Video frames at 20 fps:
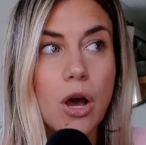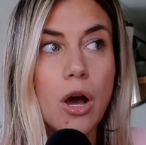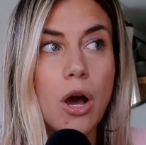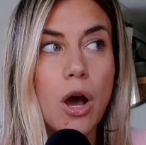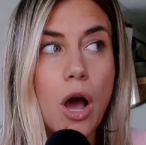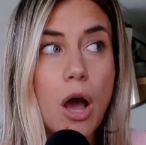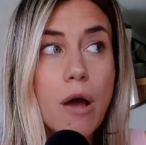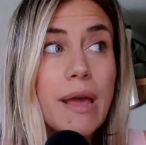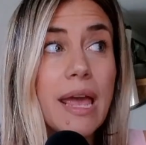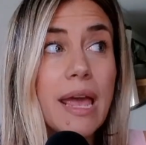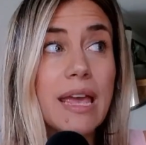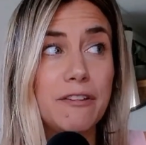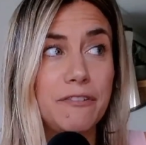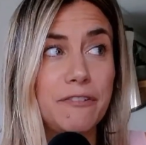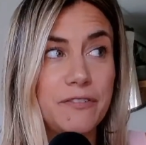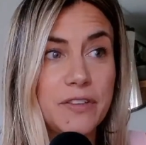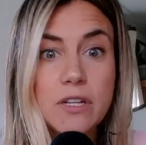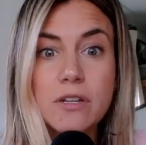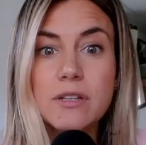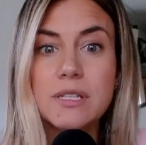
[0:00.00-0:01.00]
Okay, it
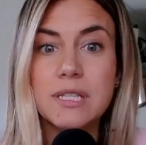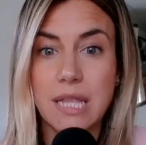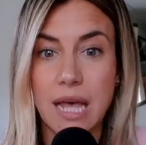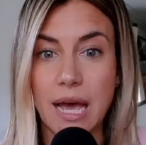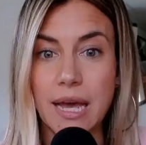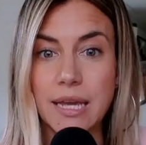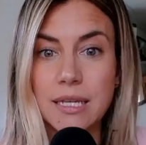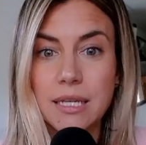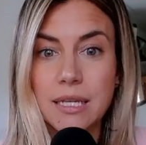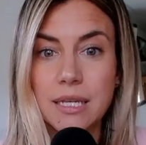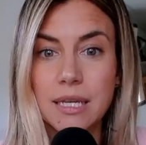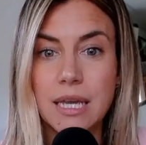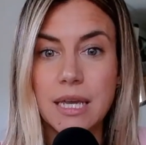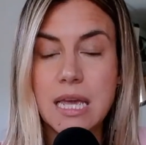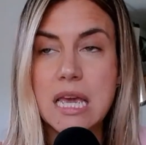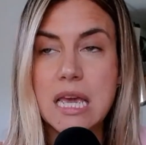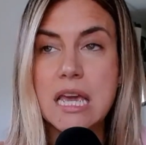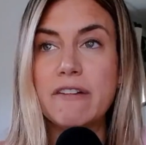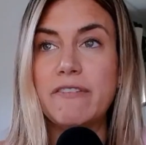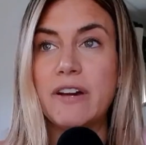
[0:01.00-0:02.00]
feels like
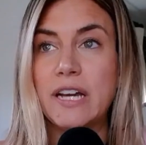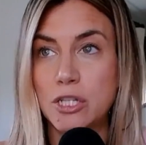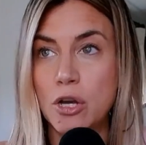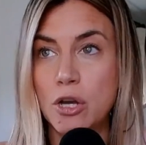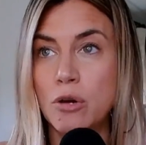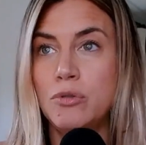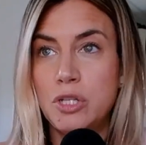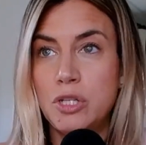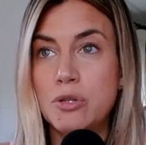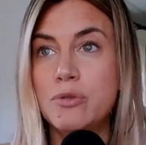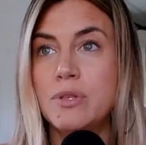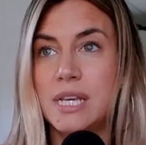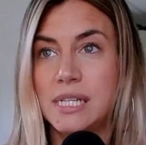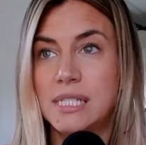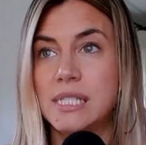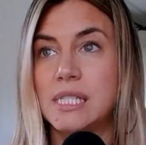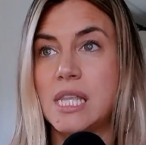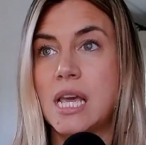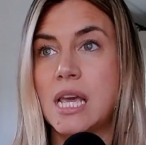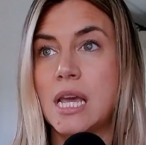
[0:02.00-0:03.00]
if I don't do this
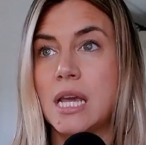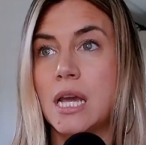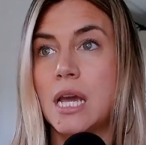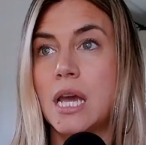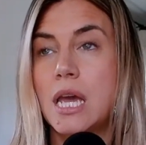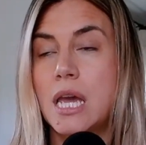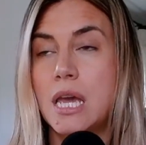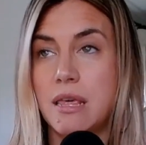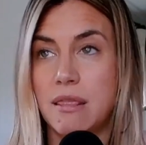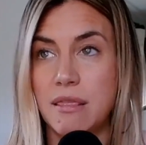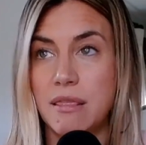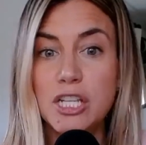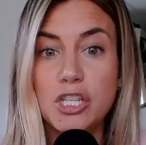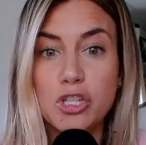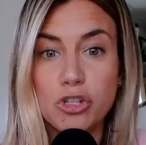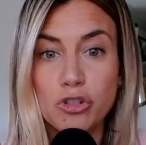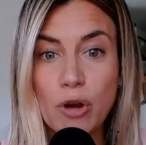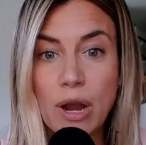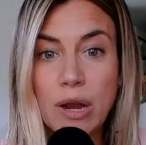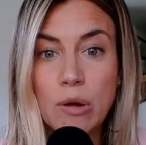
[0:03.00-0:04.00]
thing, this
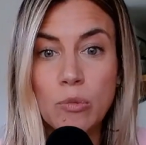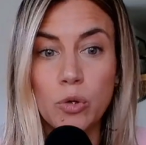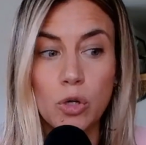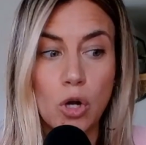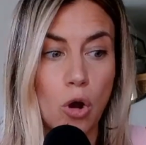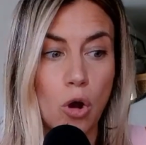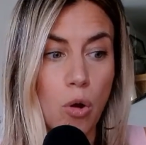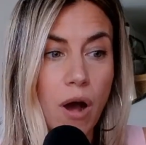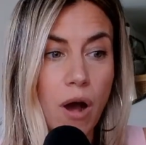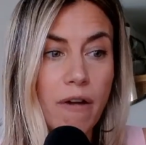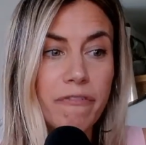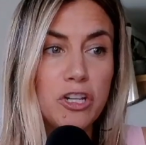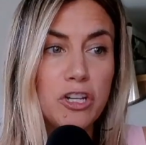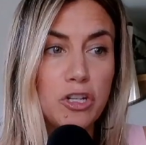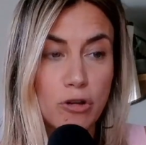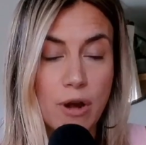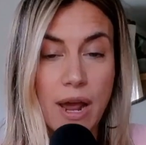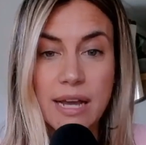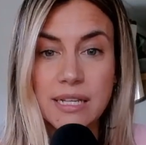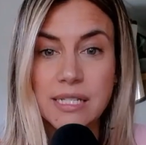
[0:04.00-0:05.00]
train will go off the
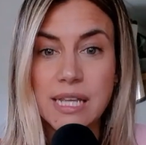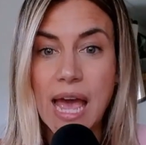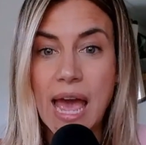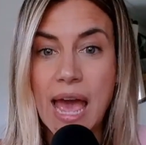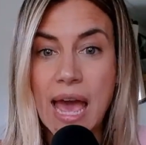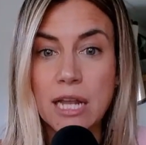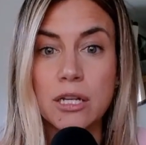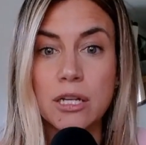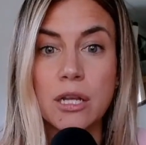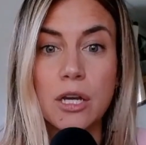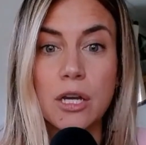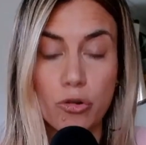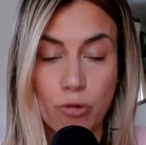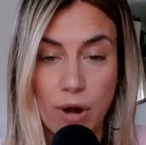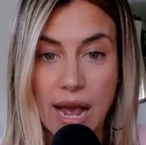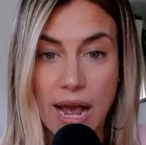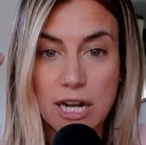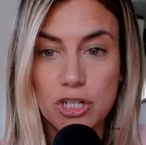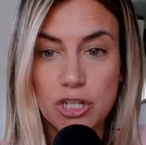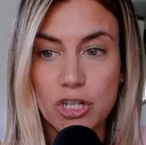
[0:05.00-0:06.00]
tracks and
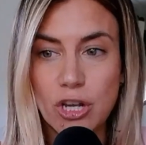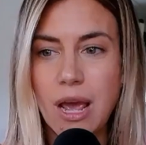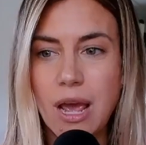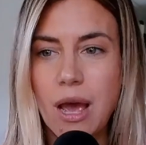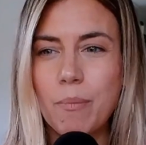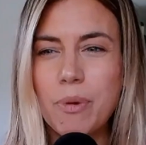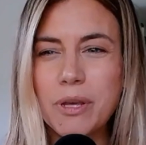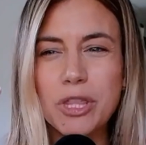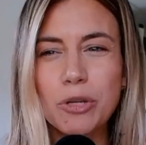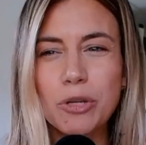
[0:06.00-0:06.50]
crash. But the